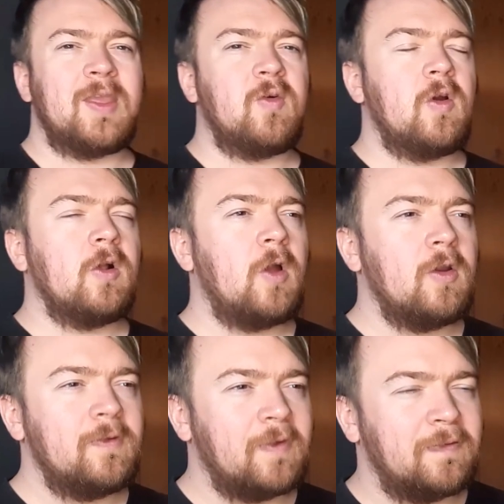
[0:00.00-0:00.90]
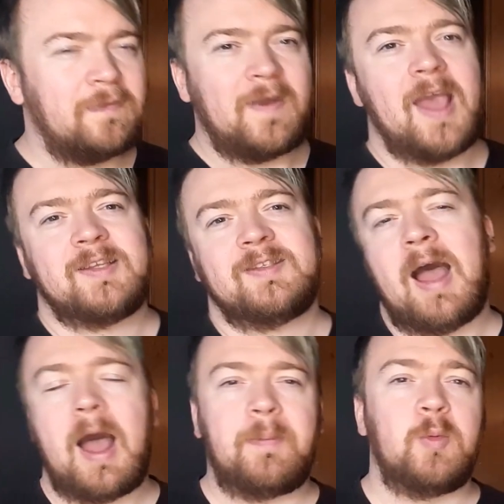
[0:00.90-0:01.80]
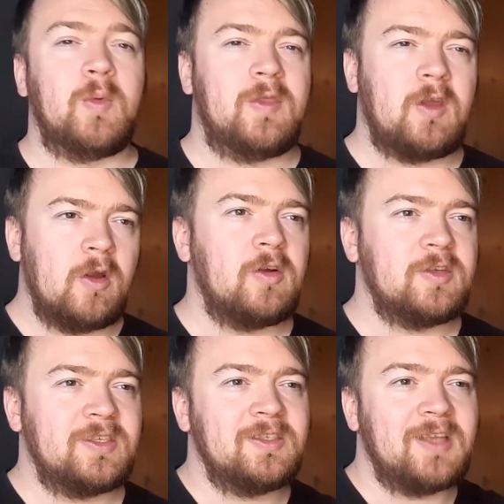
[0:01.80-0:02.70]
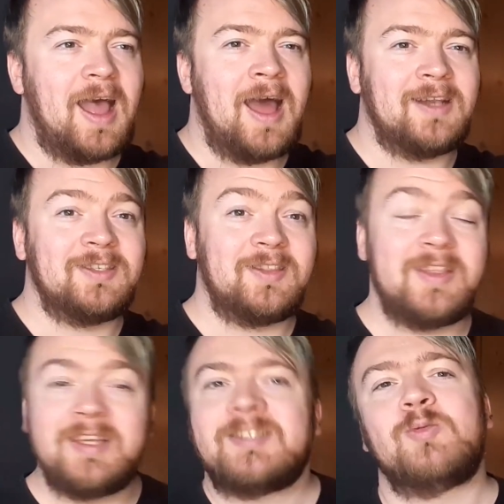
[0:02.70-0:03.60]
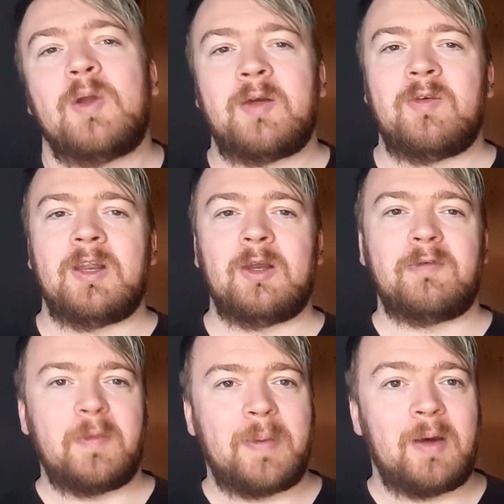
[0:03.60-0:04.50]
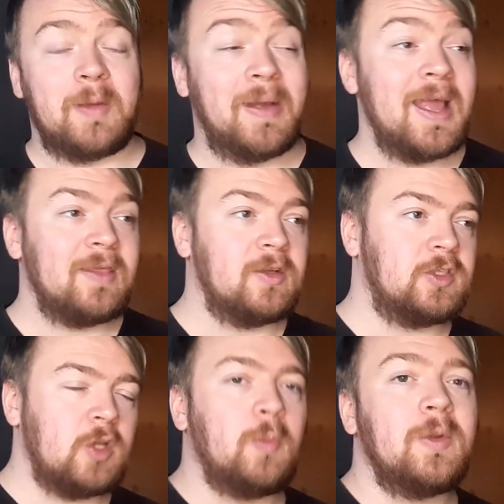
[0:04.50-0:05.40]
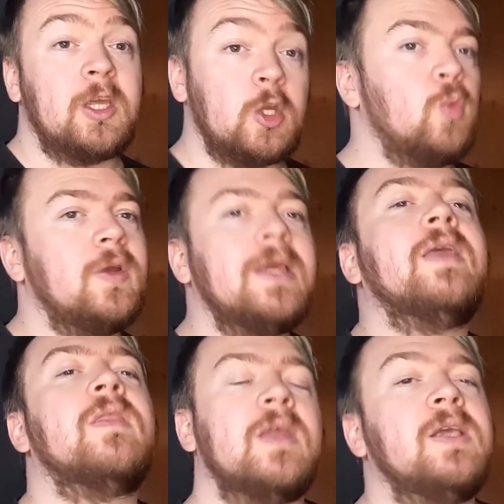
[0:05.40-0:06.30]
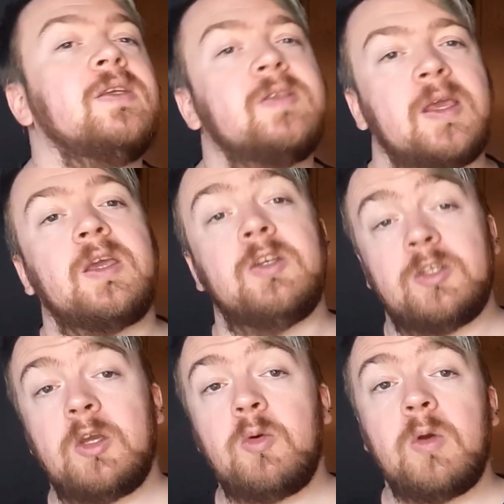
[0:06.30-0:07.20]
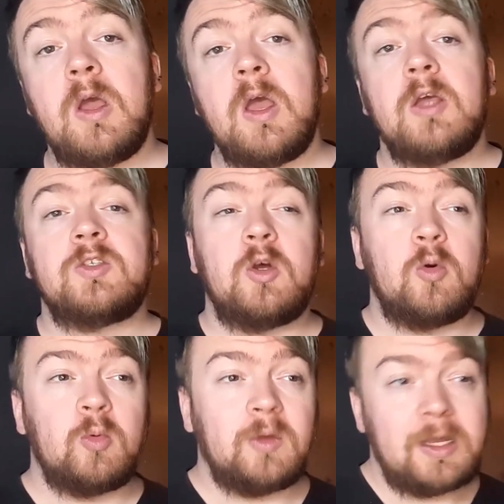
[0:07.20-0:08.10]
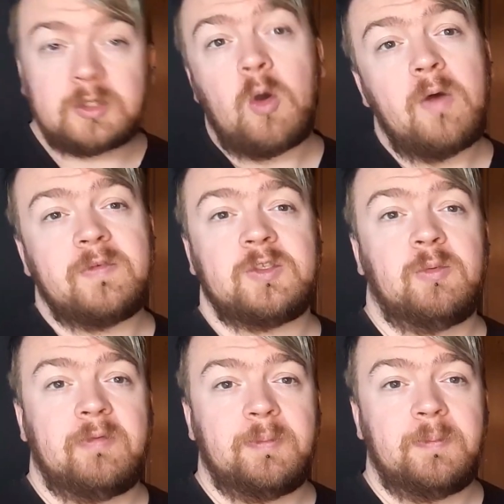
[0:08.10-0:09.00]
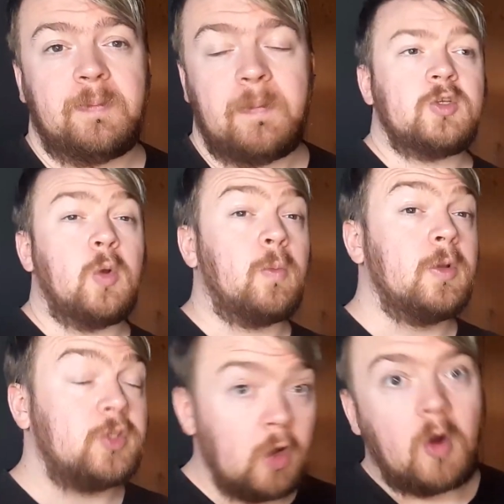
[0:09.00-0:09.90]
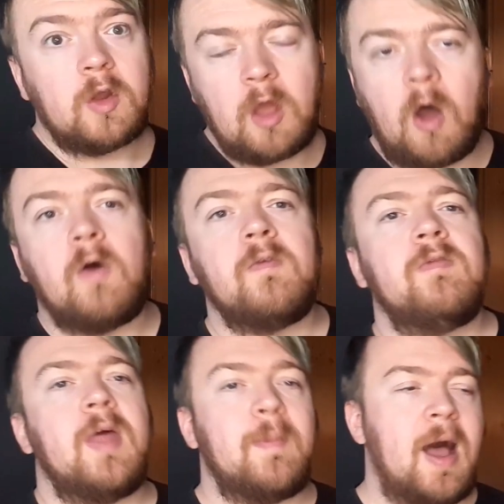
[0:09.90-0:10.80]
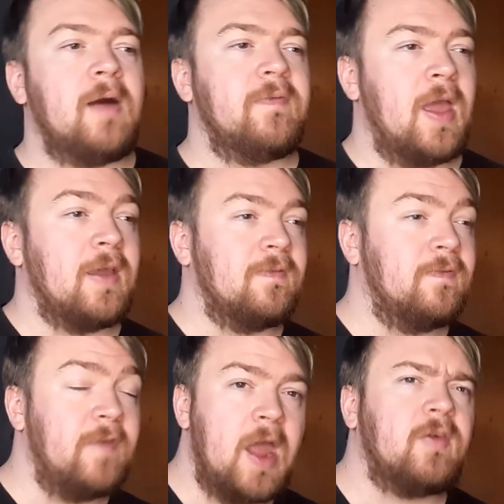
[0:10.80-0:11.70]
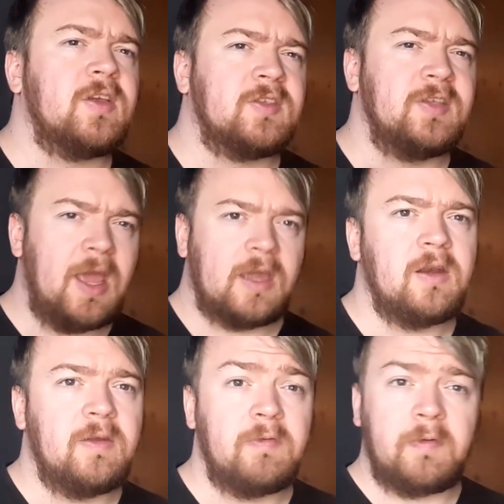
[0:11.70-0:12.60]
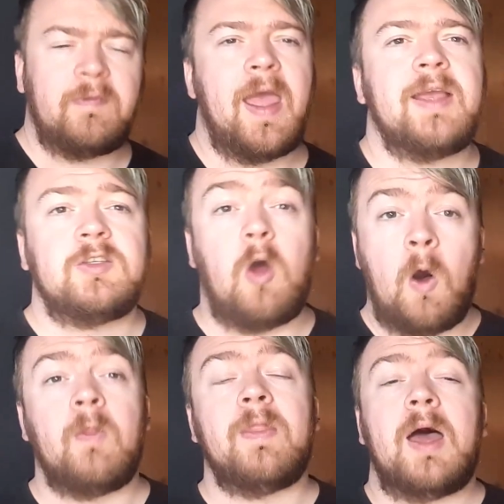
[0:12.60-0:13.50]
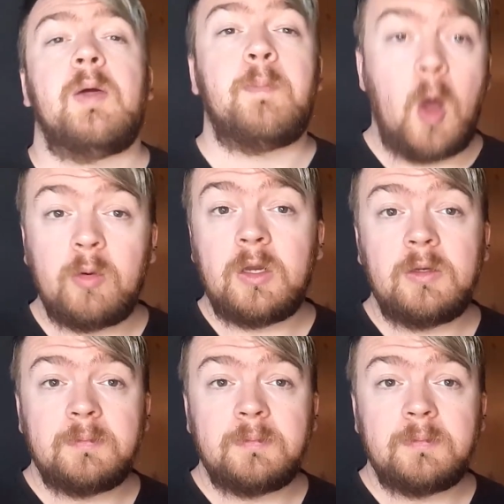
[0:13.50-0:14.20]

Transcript: There are a lot of effects that happen with curses, and this is what I really love about them. There's so many unique things they can do, so let's go over some of them. So majority of them have a various negative effect on that opponent.